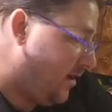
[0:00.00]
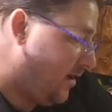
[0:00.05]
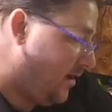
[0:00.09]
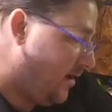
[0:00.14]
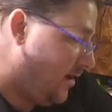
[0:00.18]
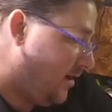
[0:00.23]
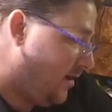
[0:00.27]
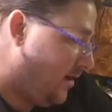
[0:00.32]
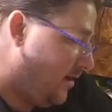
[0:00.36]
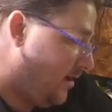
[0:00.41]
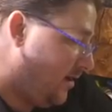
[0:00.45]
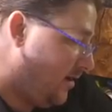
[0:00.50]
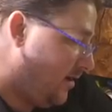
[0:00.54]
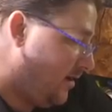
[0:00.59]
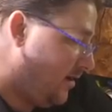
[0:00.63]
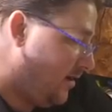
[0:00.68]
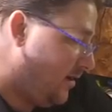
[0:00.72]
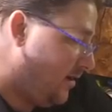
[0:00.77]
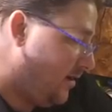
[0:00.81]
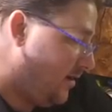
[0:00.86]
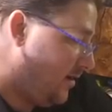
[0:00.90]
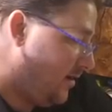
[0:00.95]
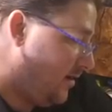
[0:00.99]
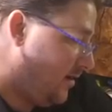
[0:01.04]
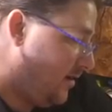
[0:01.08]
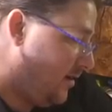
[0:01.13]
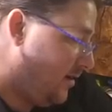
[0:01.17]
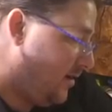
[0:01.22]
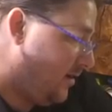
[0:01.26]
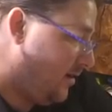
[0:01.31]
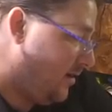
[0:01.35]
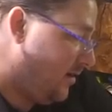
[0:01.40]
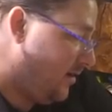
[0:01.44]

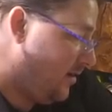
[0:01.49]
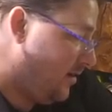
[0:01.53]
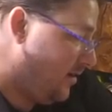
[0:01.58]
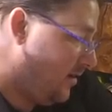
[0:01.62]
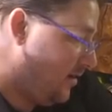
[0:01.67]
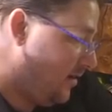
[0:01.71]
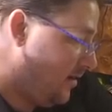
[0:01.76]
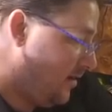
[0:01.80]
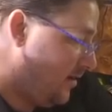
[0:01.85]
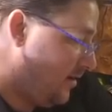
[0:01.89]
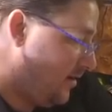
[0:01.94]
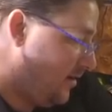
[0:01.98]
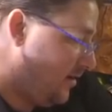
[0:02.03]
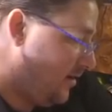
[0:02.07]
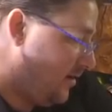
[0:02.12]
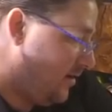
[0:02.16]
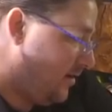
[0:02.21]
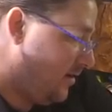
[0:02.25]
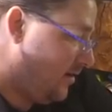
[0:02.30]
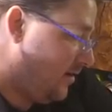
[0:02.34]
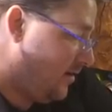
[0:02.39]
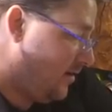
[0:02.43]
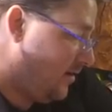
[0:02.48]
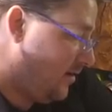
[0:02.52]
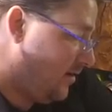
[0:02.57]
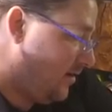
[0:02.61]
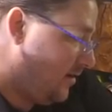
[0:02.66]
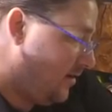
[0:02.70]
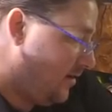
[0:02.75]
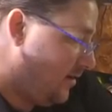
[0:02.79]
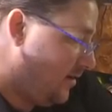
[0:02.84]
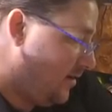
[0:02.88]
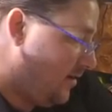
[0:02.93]

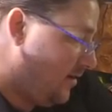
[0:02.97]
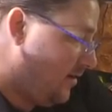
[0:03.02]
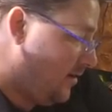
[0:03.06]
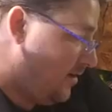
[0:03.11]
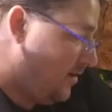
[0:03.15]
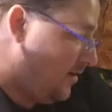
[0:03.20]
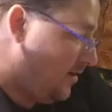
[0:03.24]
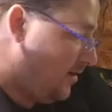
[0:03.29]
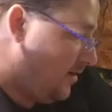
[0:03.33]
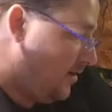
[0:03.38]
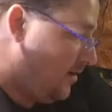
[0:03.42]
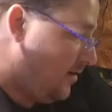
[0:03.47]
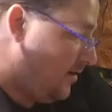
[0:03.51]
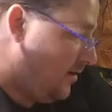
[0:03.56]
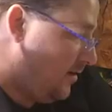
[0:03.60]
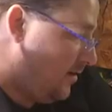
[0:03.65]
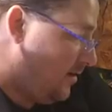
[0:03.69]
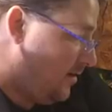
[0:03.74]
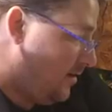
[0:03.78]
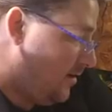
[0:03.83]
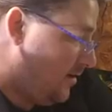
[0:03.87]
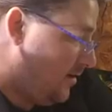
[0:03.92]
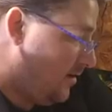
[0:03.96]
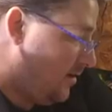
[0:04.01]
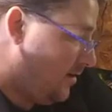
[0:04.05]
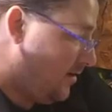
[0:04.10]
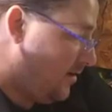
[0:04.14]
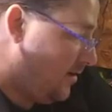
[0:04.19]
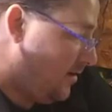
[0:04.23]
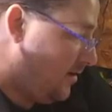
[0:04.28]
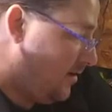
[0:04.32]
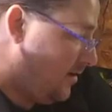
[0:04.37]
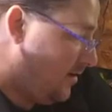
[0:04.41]

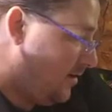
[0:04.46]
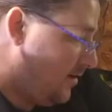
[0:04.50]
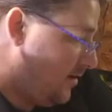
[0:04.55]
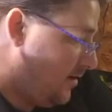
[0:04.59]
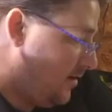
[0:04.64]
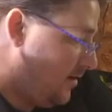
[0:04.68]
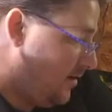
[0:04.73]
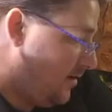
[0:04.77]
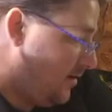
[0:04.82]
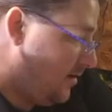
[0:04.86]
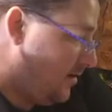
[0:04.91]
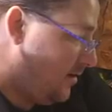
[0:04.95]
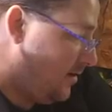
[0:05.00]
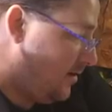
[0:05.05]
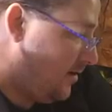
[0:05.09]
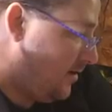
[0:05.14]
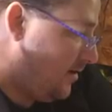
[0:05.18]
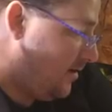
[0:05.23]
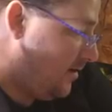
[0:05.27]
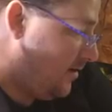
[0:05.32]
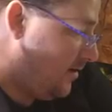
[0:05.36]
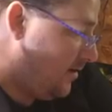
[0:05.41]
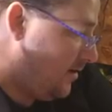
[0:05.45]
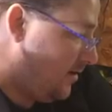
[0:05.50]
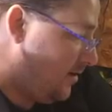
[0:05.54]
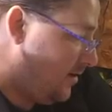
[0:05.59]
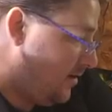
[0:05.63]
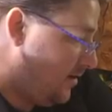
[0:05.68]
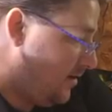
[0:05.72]
[no speech]